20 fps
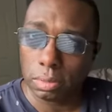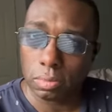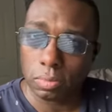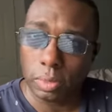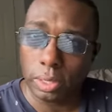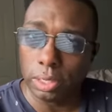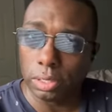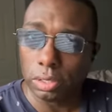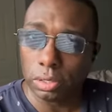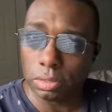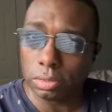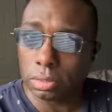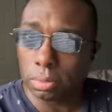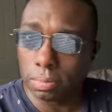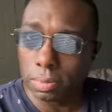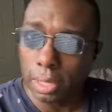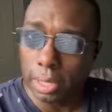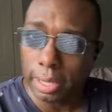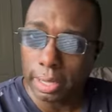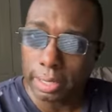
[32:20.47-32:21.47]
can do some
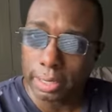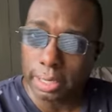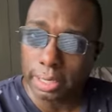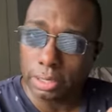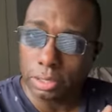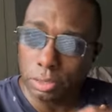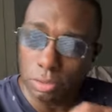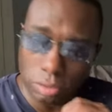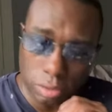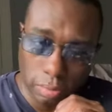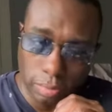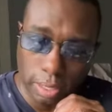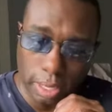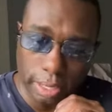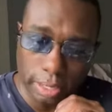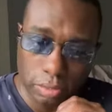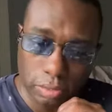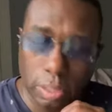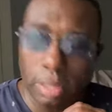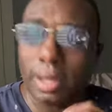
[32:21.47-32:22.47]
things. I can do some
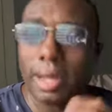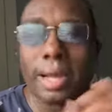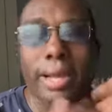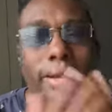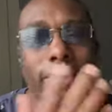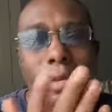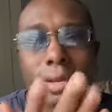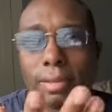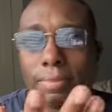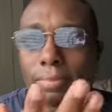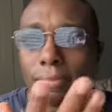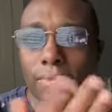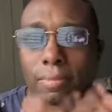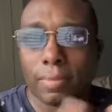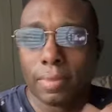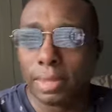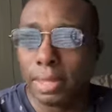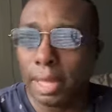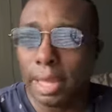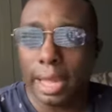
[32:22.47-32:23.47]
things.
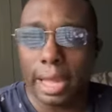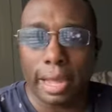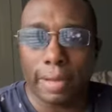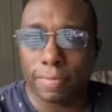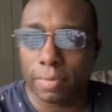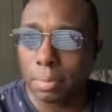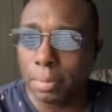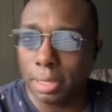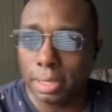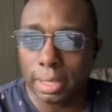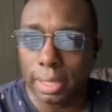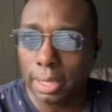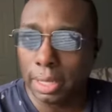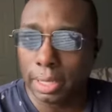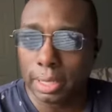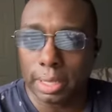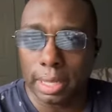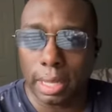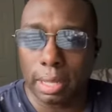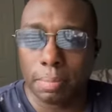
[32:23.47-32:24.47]
They have to be
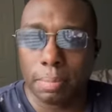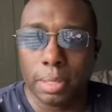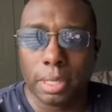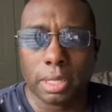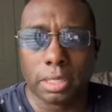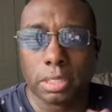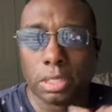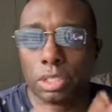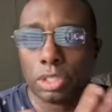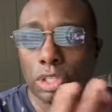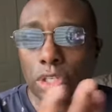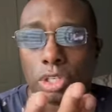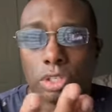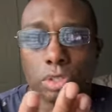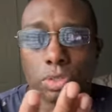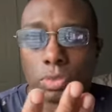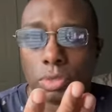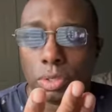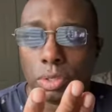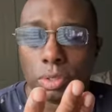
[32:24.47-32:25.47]
thinking that because it's just
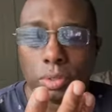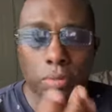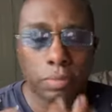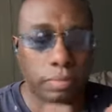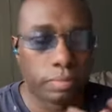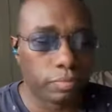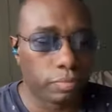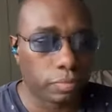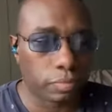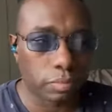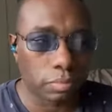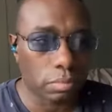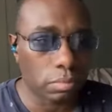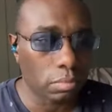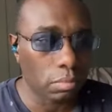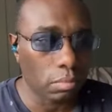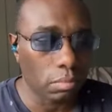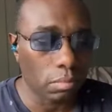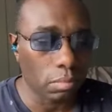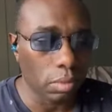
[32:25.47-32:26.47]
true.
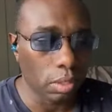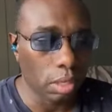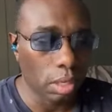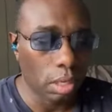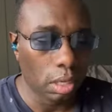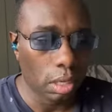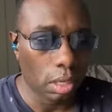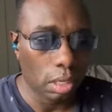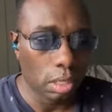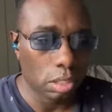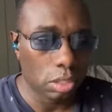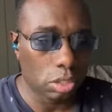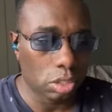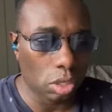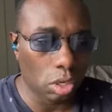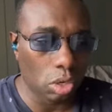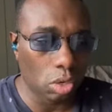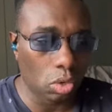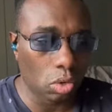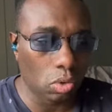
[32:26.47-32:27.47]

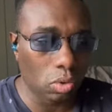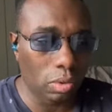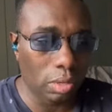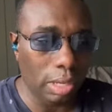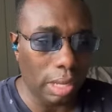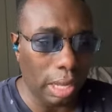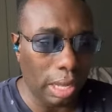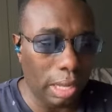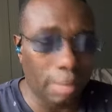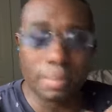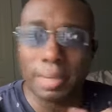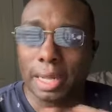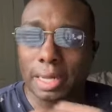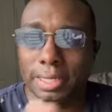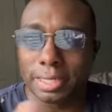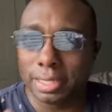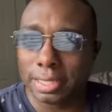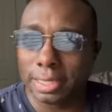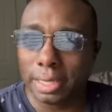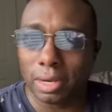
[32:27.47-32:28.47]
So I
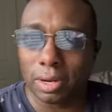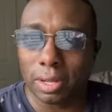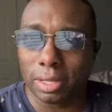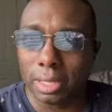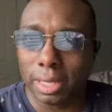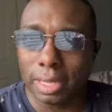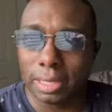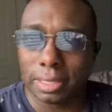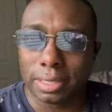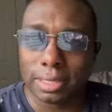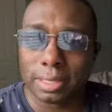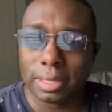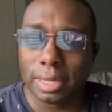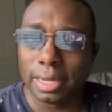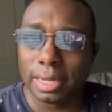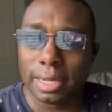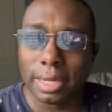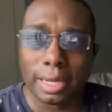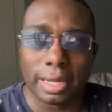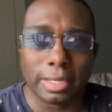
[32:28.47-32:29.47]
just said all that to
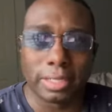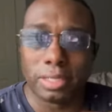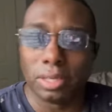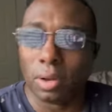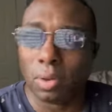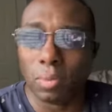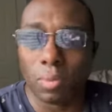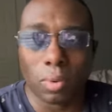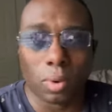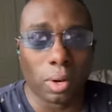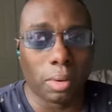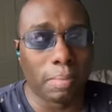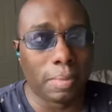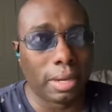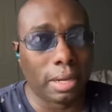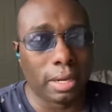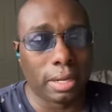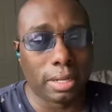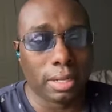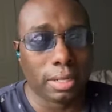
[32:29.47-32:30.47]
say, guys, don't worry
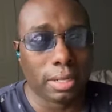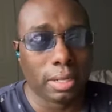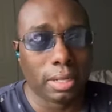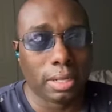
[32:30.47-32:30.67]
about it.